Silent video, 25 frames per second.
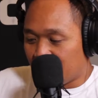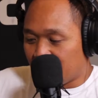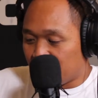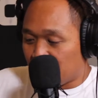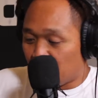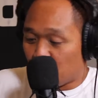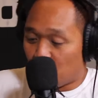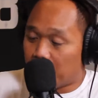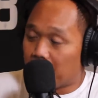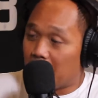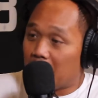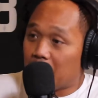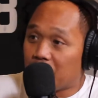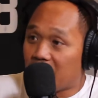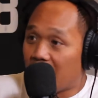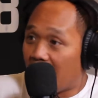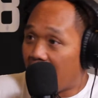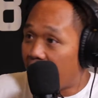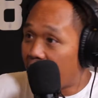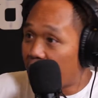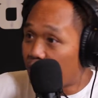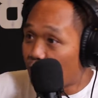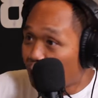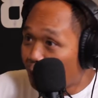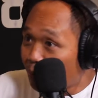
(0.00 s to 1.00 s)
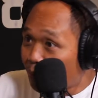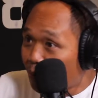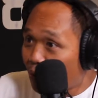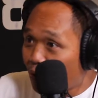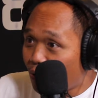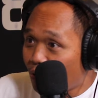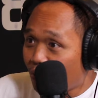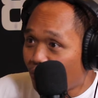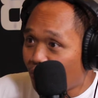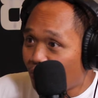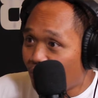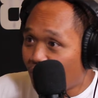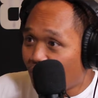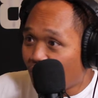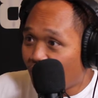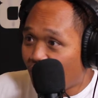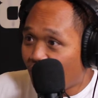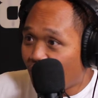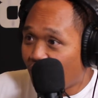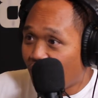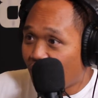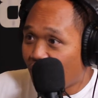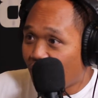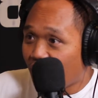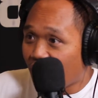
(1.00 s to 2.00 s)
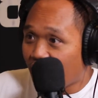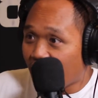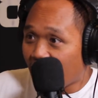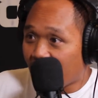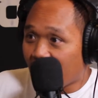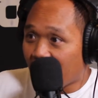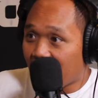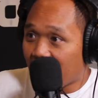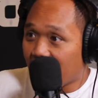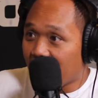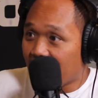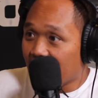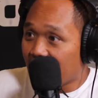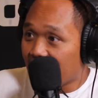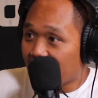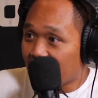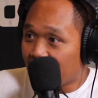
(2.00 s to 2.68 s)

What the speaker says: maybe they had a rapport, and